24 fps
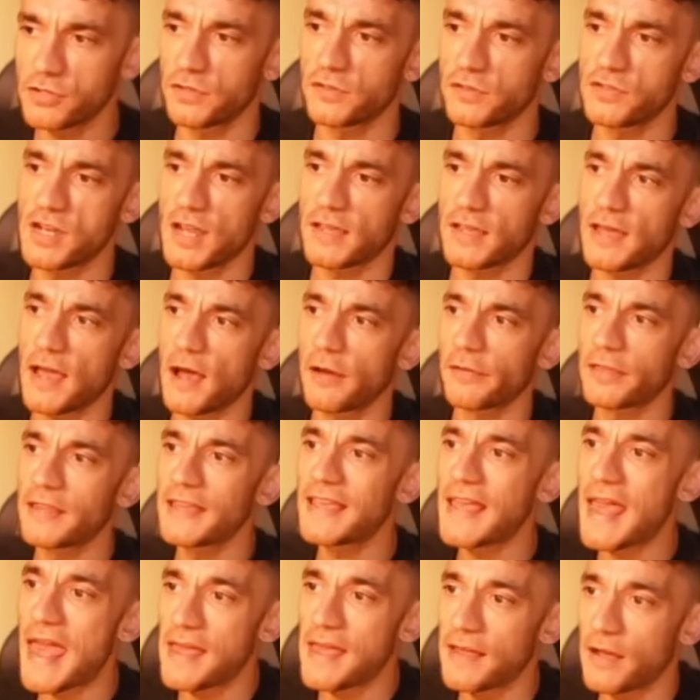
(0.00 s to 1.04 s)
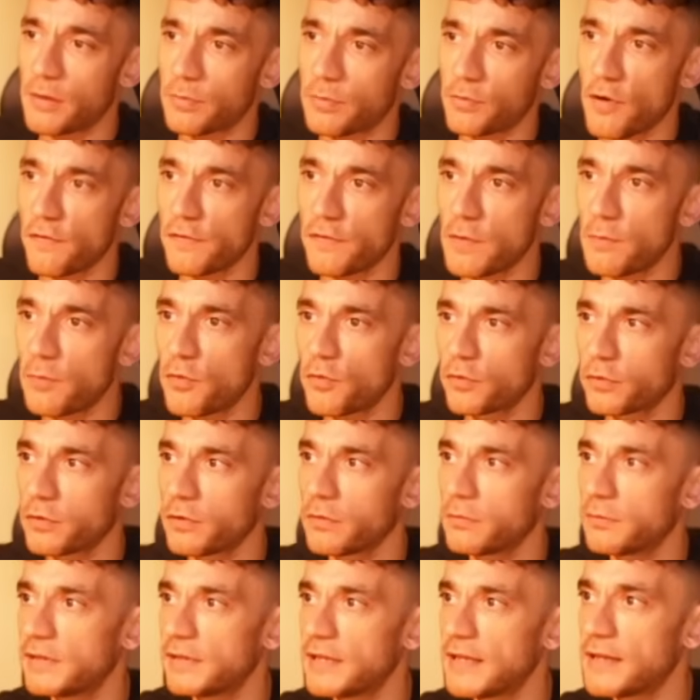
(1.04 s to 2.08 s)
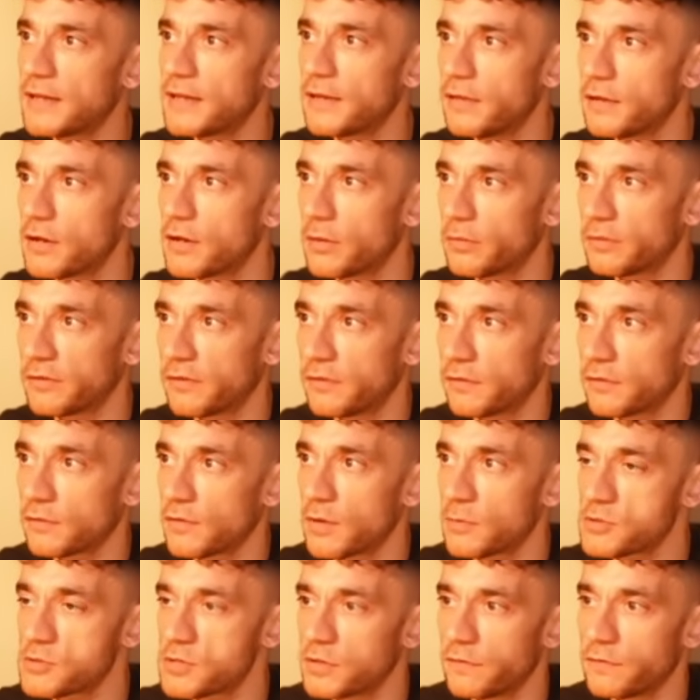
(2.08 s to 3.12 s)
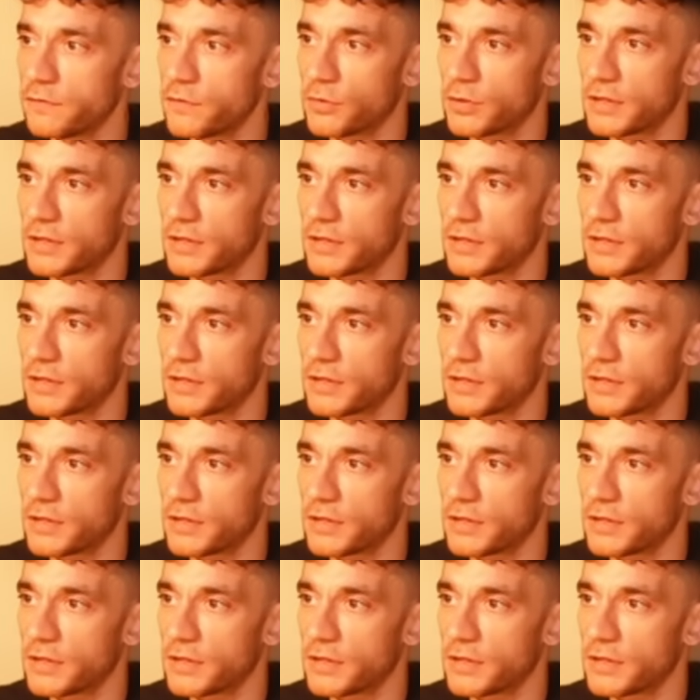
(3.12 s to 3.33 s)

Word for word: just check out the A I Profit Boardroom link in the comments description if